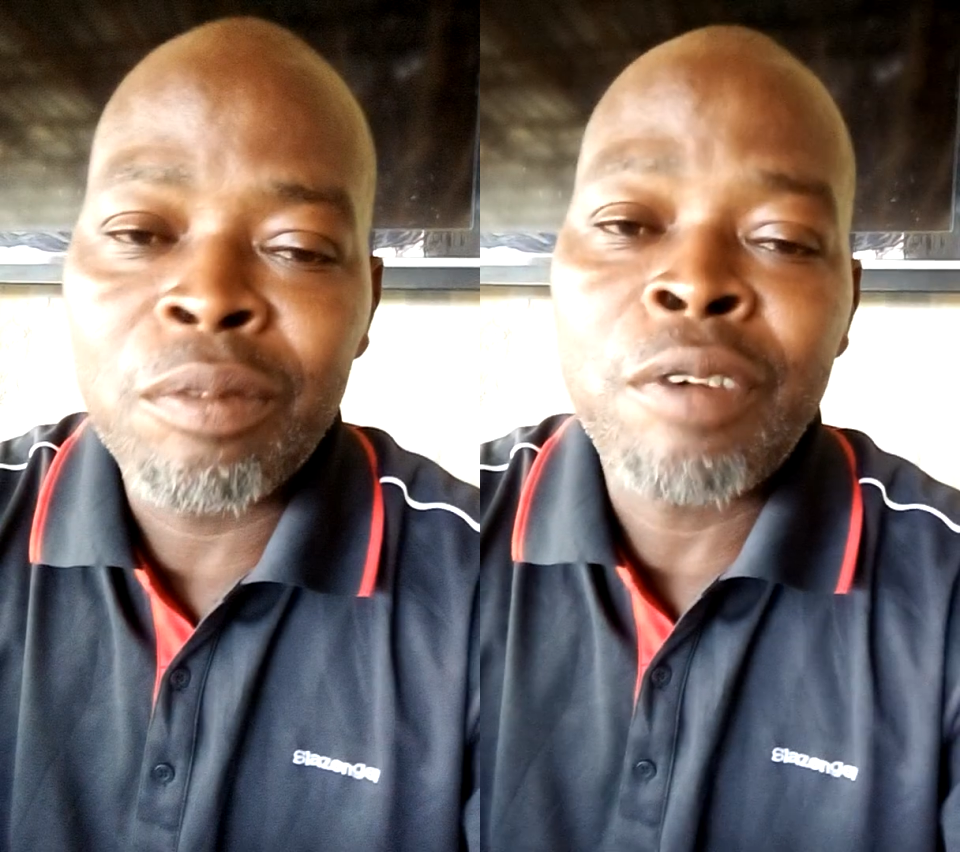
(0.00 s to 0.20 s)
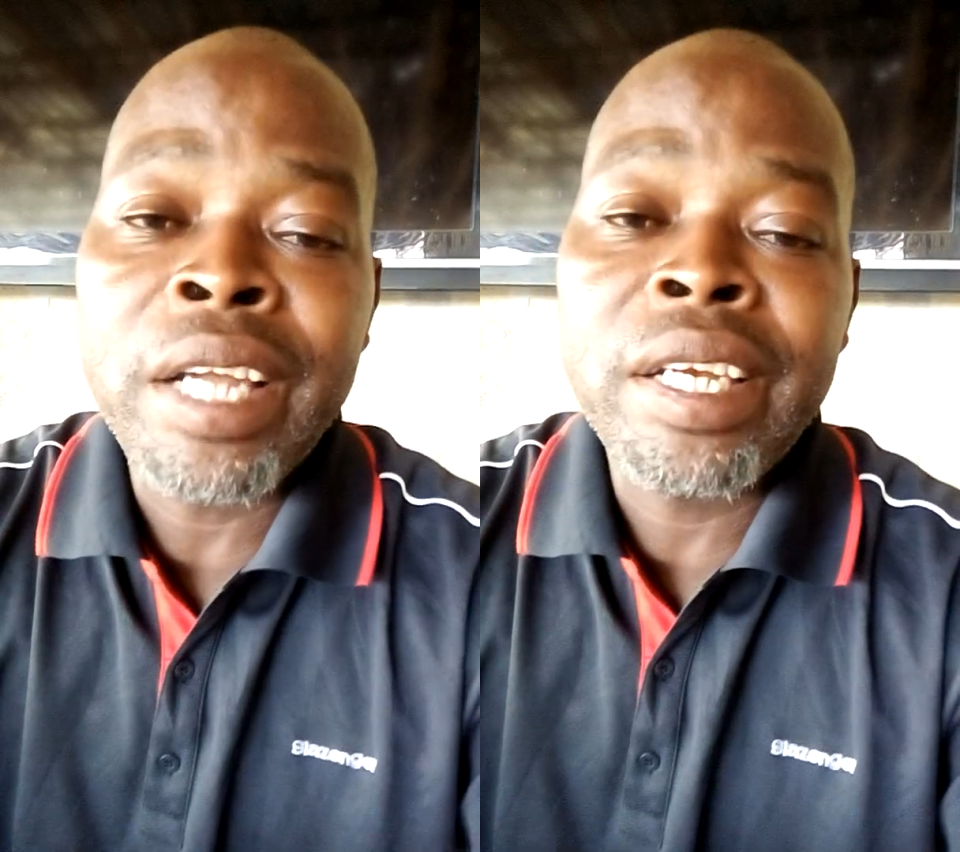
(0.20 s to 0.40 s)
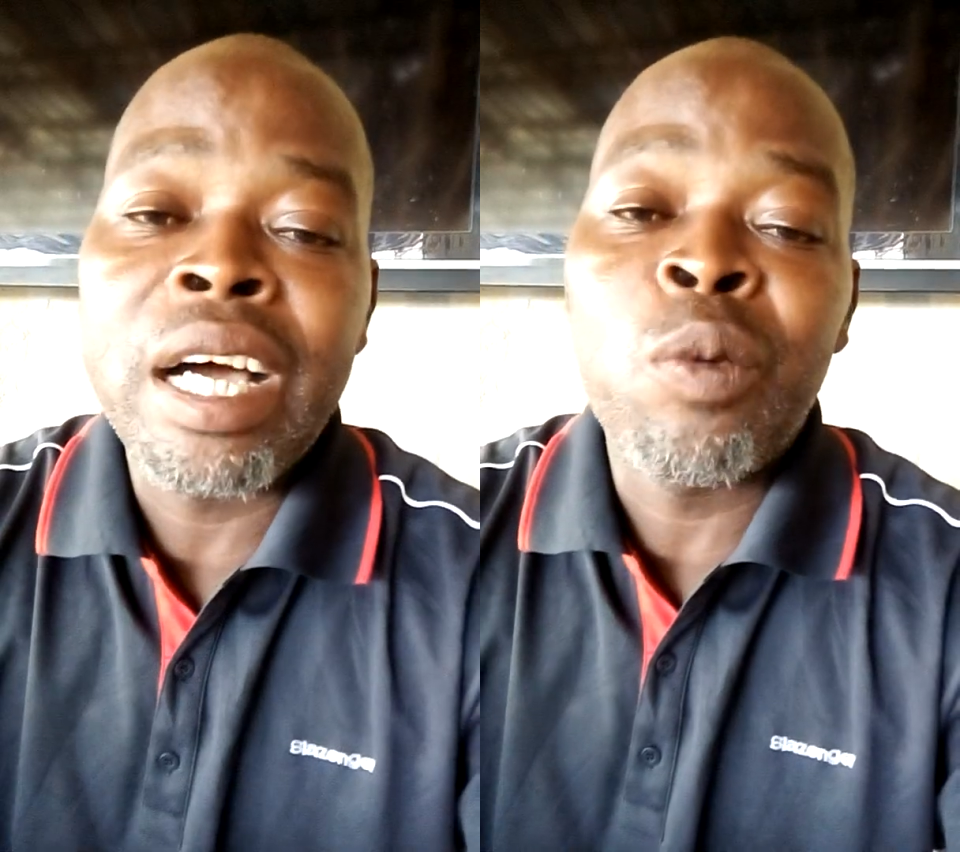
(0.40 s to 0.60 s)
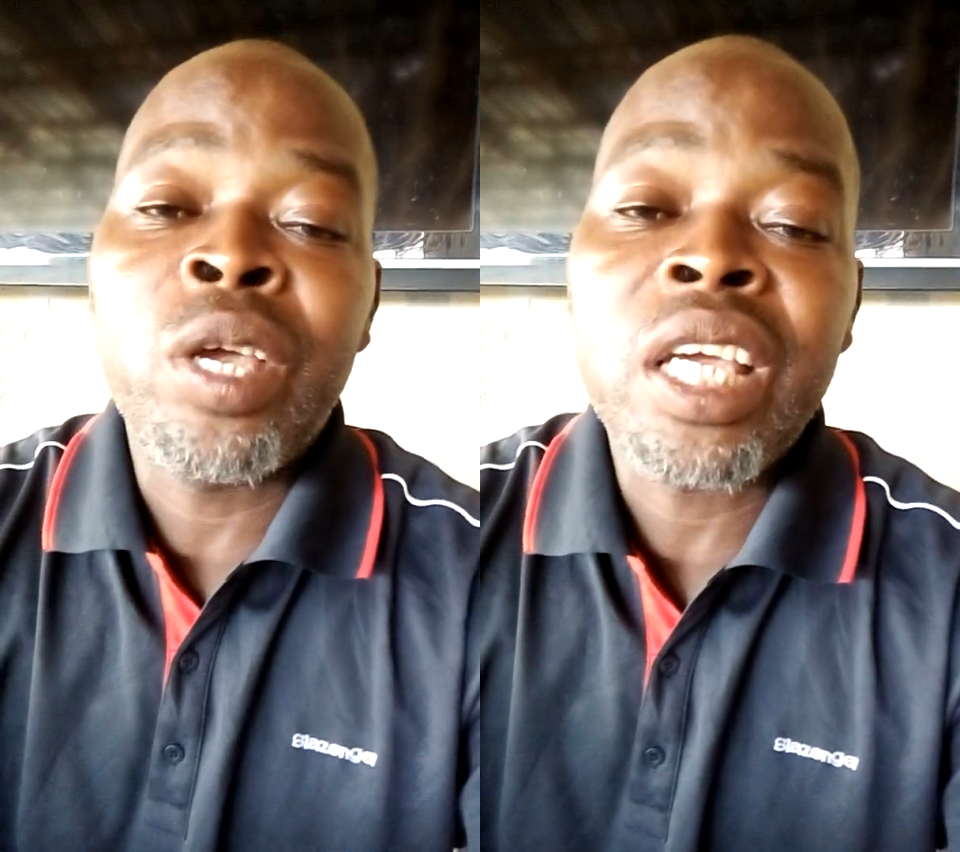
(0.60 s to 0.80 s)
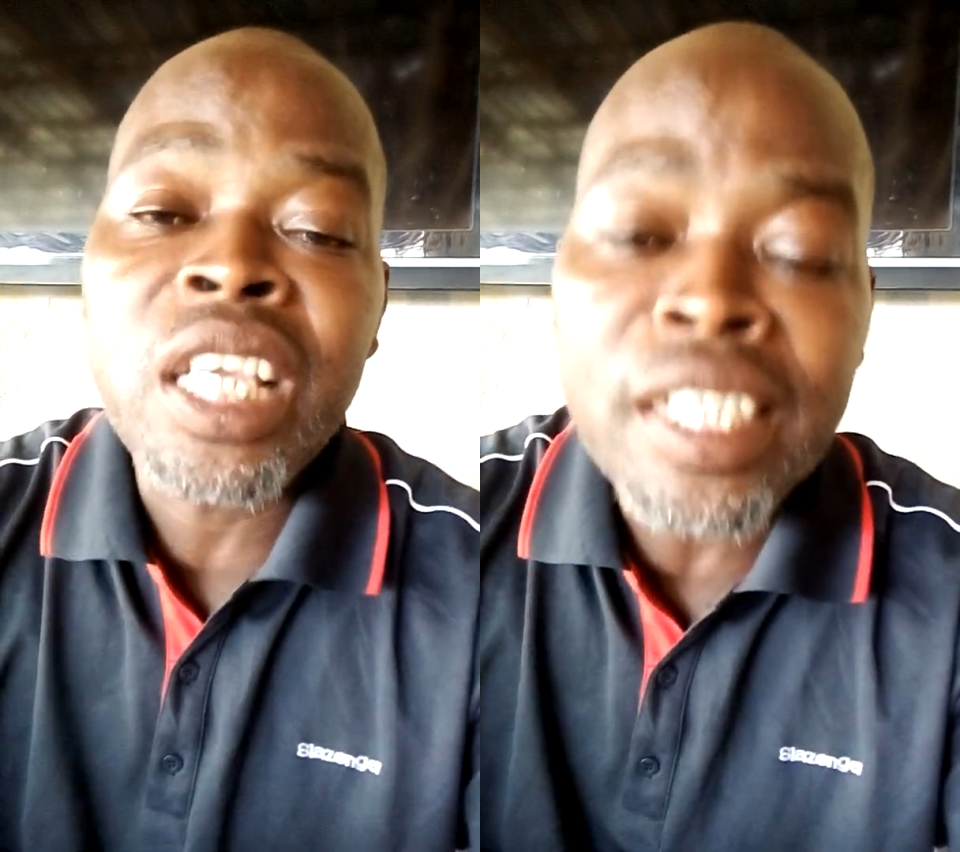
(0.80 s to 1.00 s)
find their
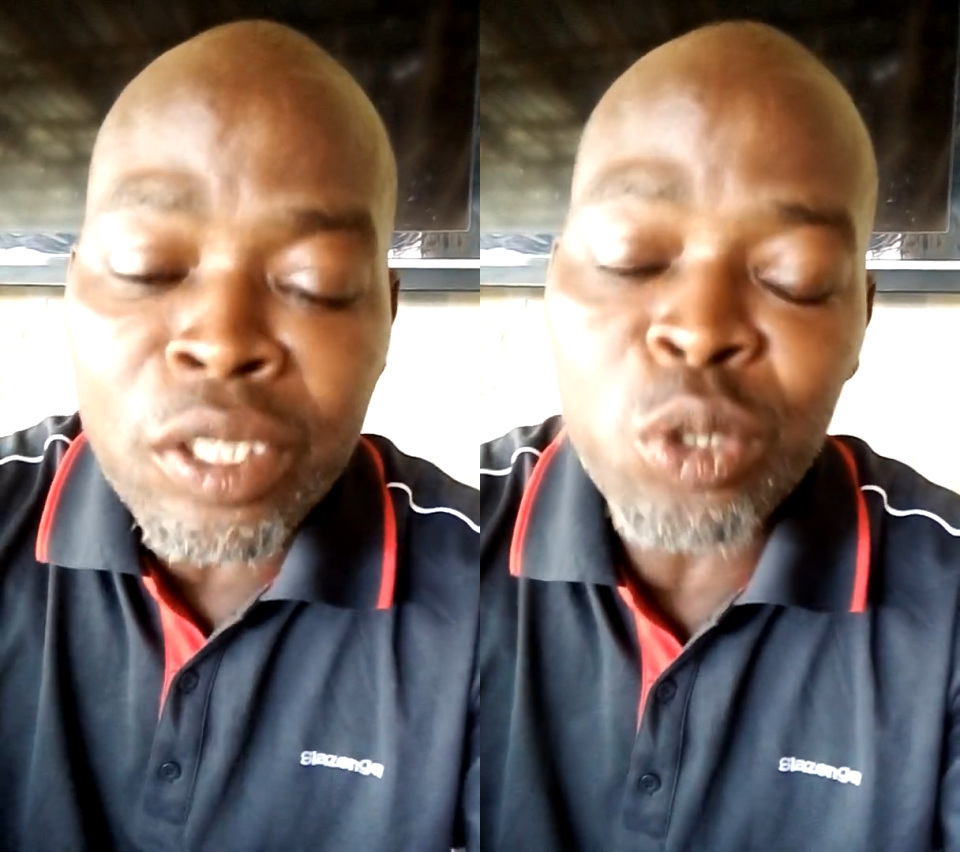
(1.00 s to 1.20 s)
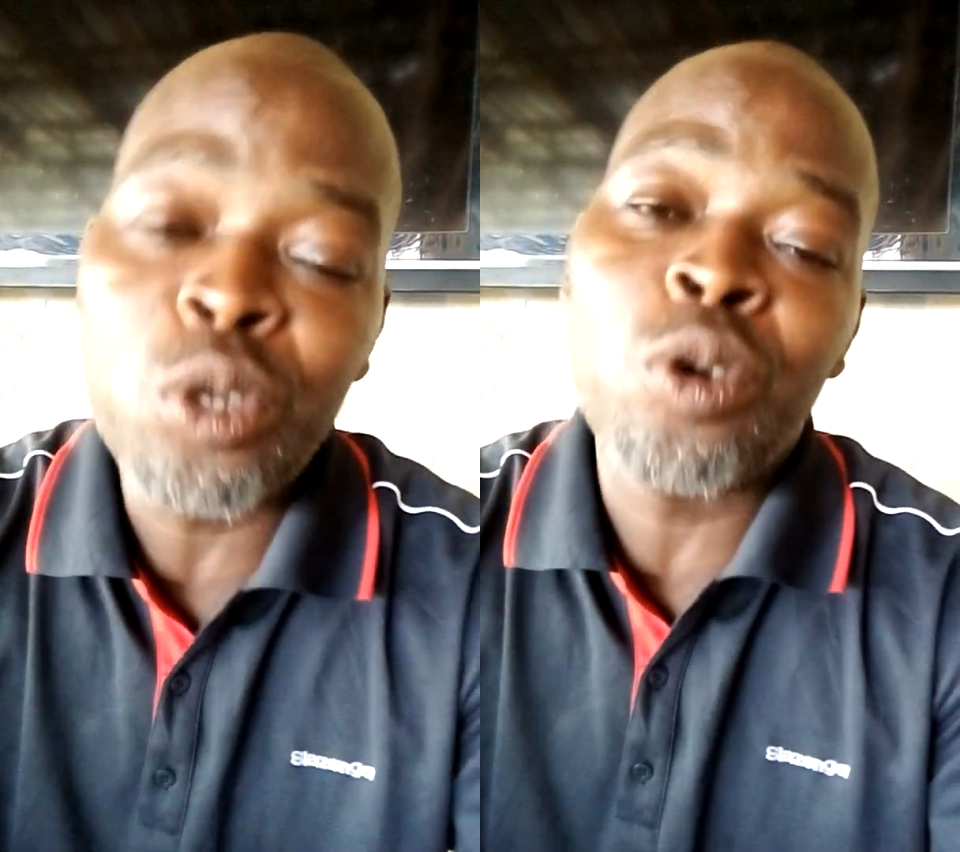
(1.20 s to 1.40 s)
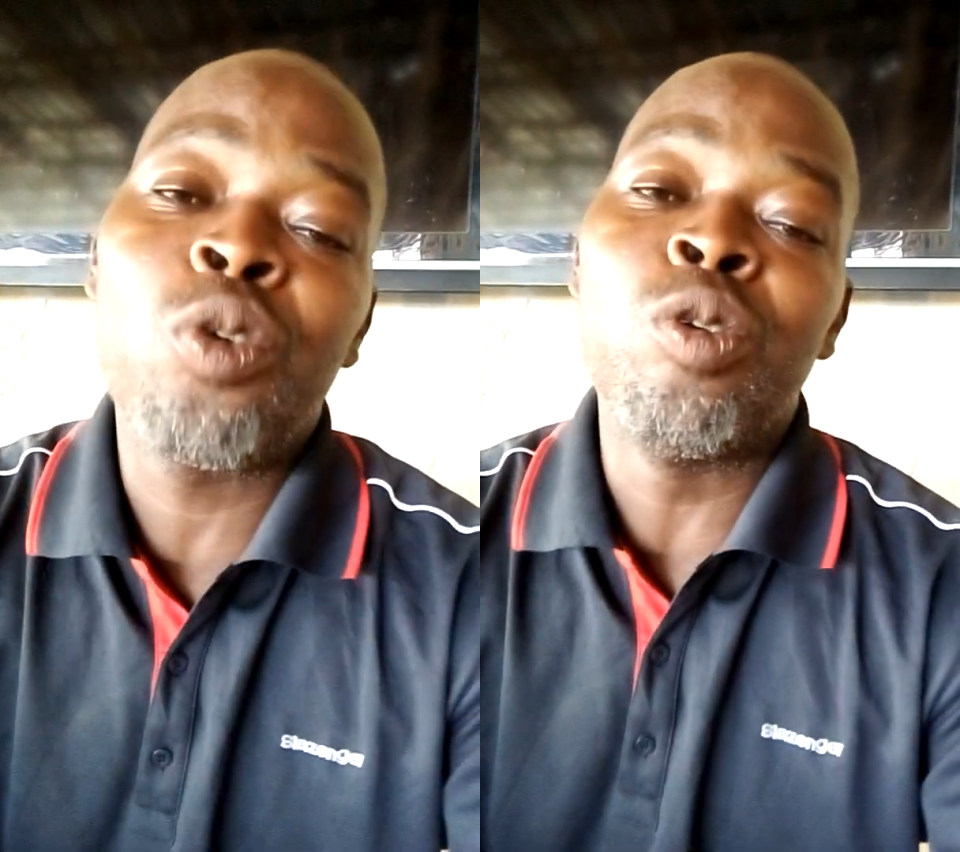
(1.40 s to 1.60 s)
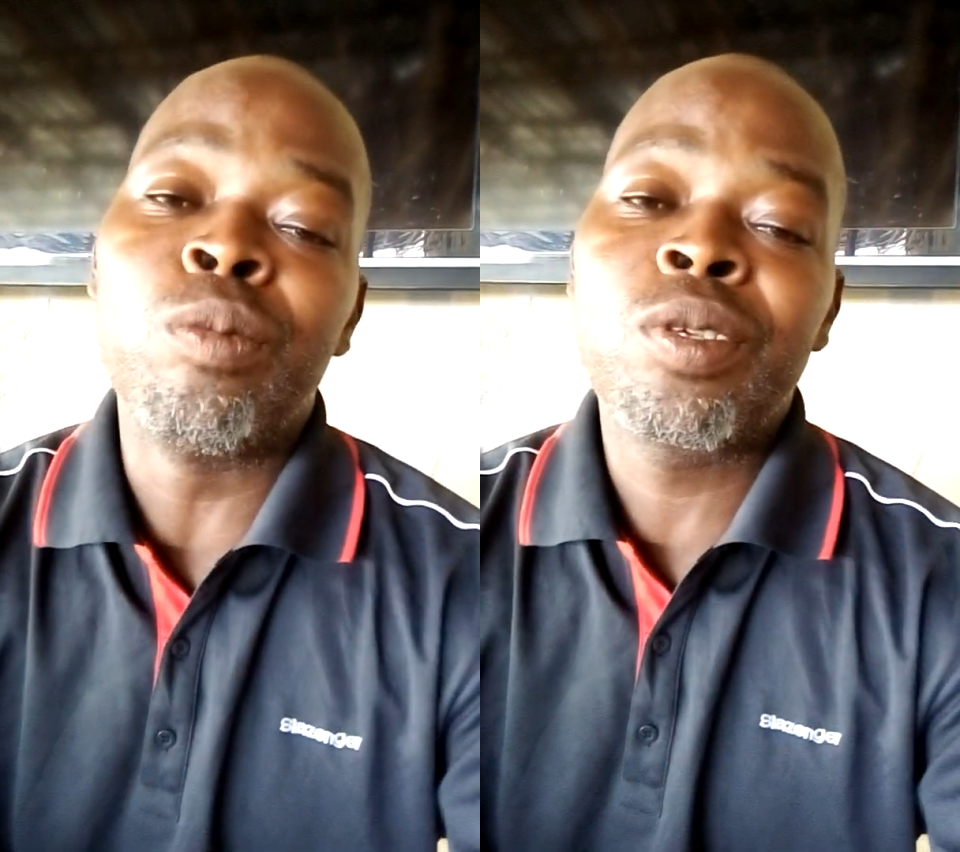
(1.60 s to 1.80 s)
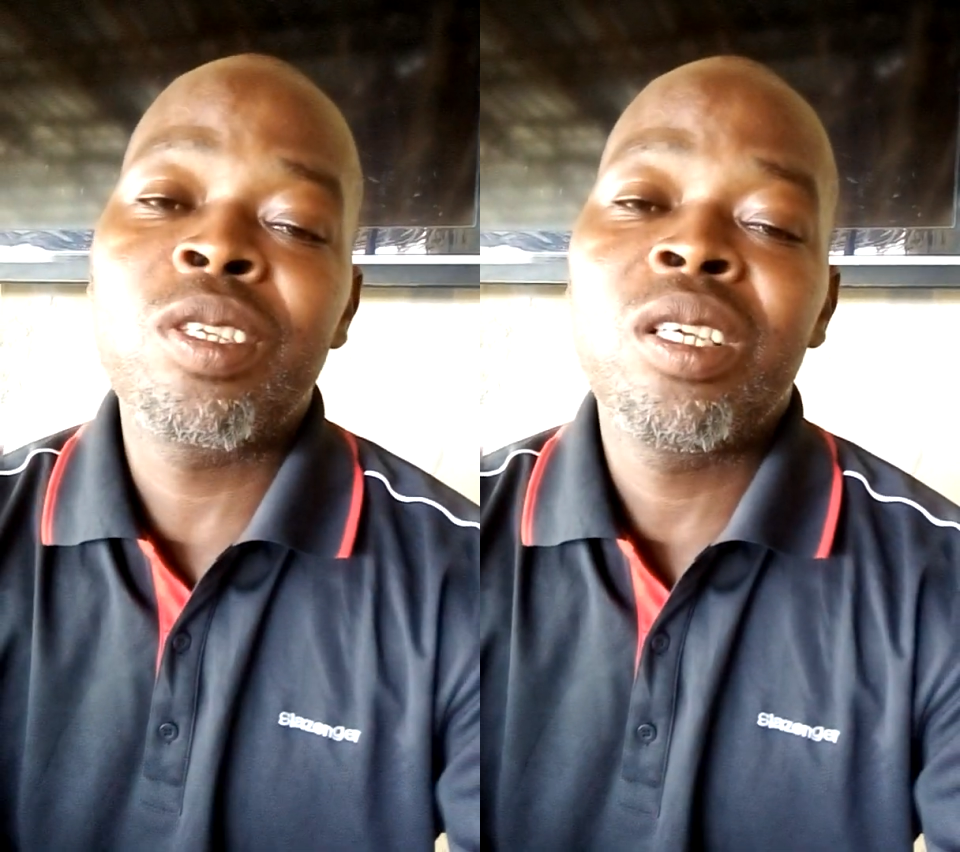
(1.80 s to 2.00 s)
way into your
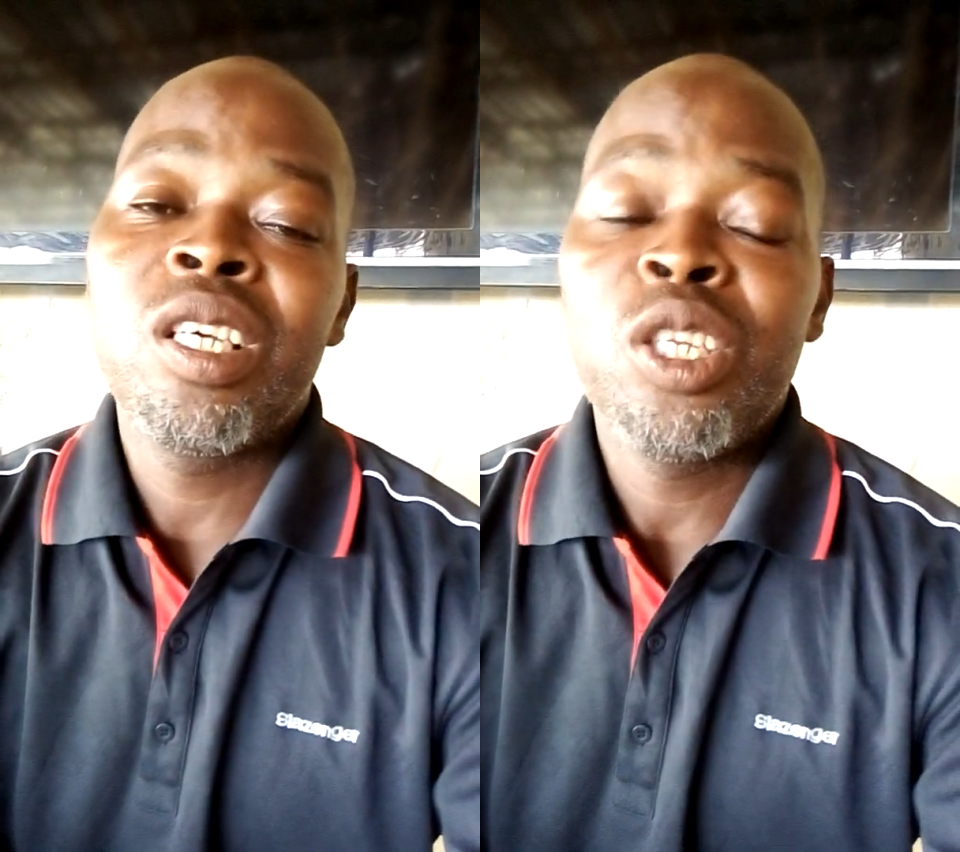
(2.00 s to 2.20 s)
homes,